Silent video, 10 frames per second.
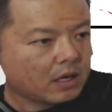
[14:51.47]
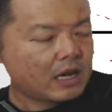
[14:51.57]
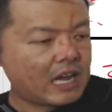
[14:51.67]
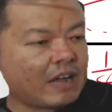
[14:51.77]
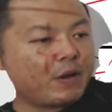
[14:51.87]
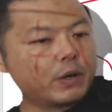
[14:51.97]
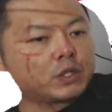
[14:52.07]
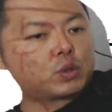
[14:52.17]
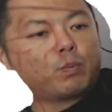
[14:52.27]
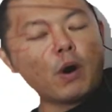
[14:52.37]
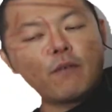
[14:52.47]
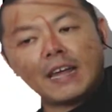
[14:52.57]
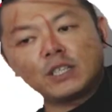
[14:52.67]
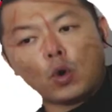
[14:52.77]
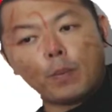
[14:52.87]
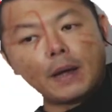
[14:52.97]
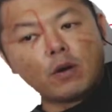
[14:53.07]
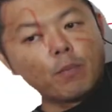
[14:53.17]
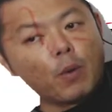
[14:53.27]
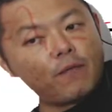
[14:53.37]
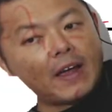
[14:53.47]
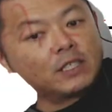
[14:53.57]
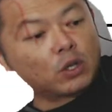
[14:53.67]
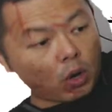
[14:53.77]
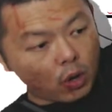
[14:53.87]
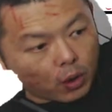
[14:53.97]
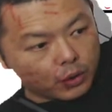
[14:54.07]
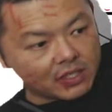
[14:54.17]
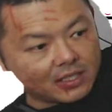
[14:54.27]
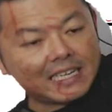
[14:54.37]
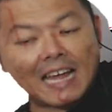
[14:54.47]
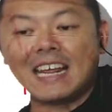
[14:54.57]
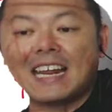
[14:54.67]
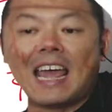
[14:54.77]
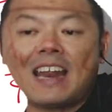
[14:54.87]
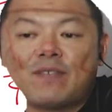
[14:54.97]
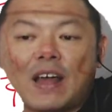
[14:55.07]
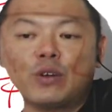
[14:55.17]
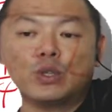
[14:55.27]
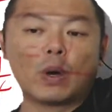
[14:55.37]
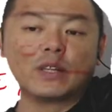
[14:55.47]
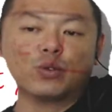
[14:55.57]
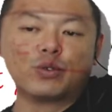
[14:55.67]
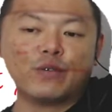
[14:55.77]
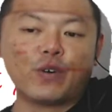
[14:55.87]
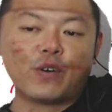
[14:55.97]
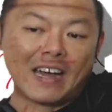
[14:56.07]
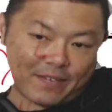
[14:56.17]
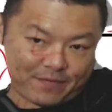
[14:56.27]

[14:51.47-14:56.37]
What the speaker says: If it was both ends open or both ends closed, then the n value is 1, 2, 3, 4, 5.